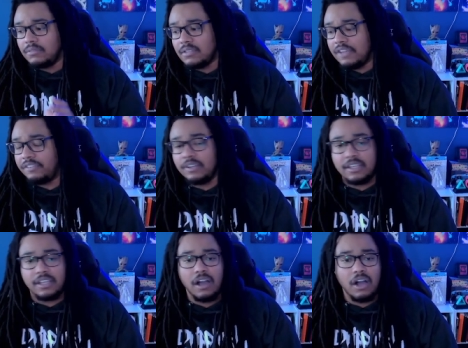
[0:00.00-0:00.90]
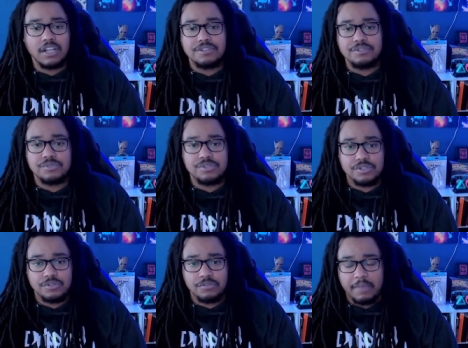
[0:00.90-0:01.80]
Definitely gone too
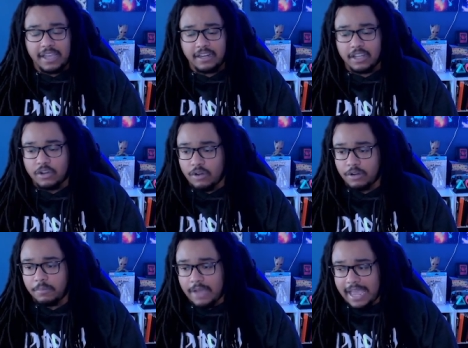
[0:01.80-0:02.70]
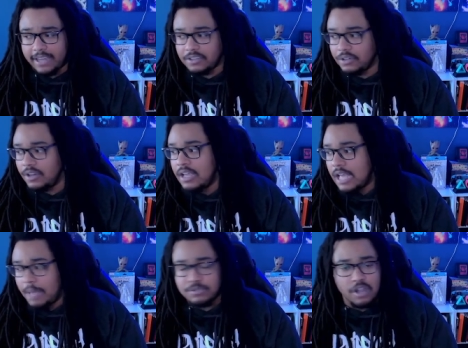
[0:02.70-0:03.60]
soon, man. An incredible actor.
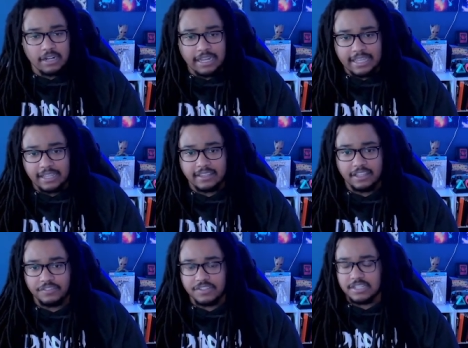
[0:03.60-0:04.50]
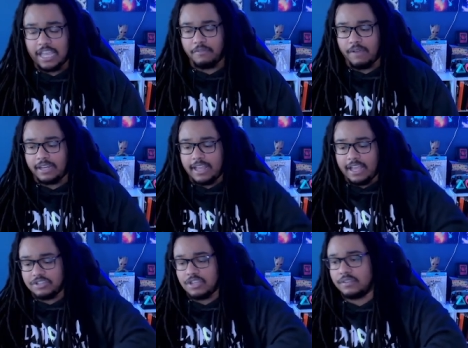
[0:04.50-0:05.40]
I'm sorry that I can't think of his name right now,
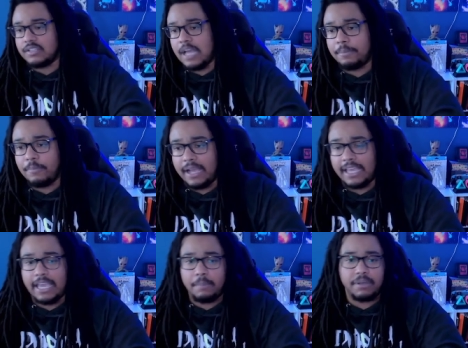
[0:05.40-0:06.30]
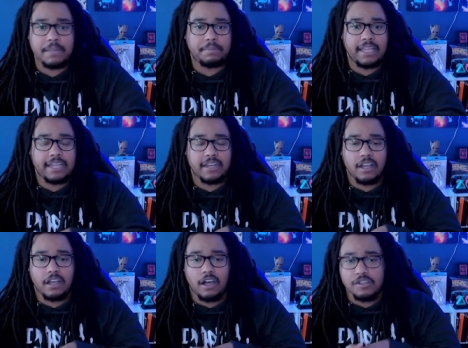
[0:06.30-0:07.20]
just off the top of my head, but he played in
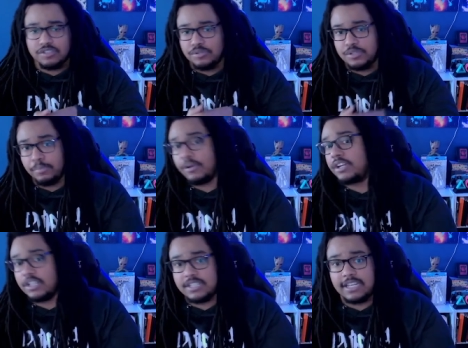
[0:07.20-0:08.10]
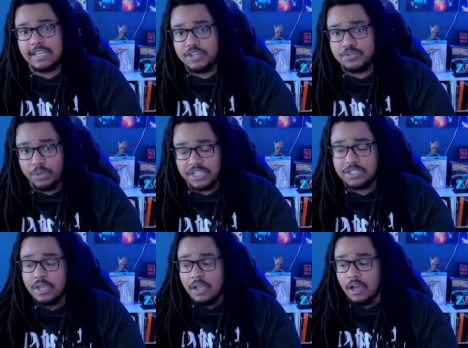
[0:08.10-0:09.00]
also Sabrina the Teenage
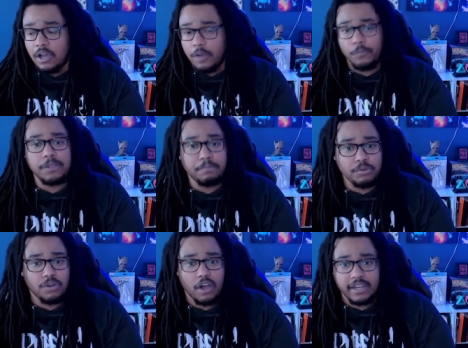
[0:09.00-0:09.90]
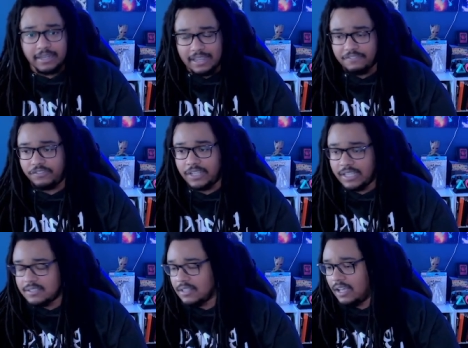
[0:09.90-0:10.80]
Witch reboot on
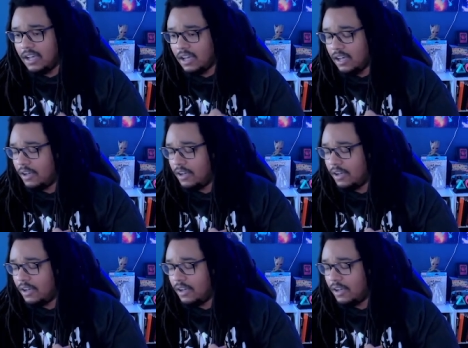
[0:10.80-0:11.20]
Netflix. A